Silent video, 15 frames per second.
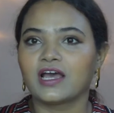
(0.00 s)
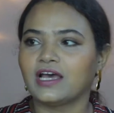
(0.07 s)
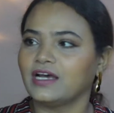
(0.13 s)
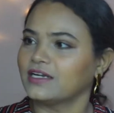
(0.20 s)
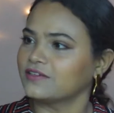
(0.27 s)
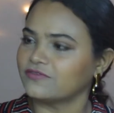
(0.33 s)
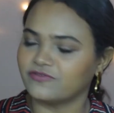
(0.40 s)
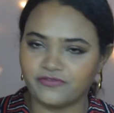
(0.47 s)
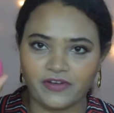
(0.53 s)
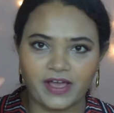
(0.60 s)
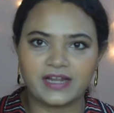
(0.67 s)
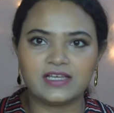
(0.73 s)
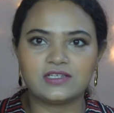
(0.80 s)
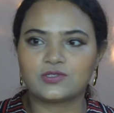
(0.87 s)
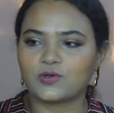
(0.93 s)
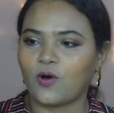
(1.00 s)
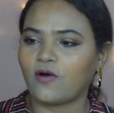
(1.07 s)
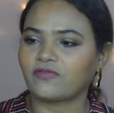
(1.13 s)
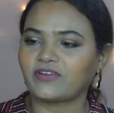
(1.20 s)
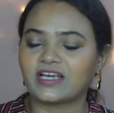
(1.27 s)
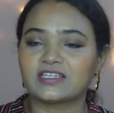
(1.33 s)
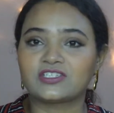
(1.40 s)
It is very
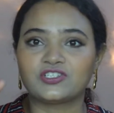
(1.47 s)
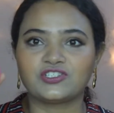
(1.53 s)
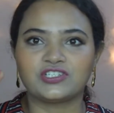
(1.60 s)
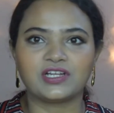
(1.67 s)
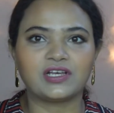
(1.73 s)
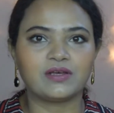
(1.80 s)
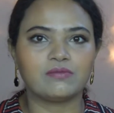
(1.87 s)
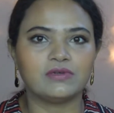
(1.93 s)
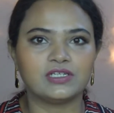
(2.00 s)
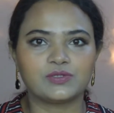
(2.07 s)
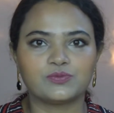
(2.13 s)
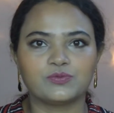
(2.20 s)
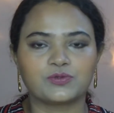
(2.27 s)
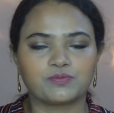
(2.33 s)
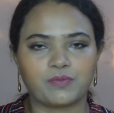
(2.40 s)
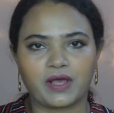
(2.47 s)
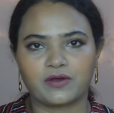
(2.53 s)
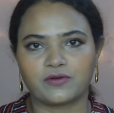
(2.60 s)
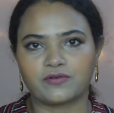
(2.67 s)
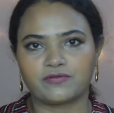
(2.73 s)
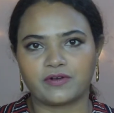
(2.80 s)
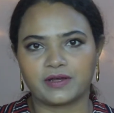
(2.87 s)
soft, extremely smooth
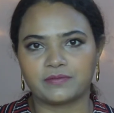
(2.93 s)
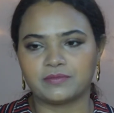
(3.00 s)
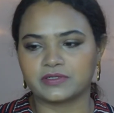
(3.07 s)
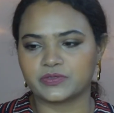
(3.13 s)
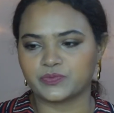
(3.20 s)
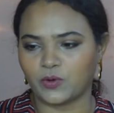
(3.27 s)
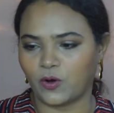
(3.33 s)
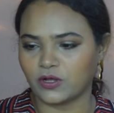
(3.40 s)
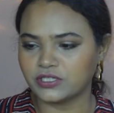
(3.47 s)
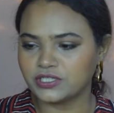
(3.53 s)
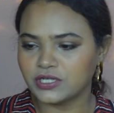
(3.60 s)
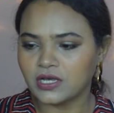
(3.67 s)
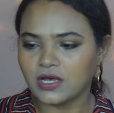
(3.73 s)
microfiber sponge.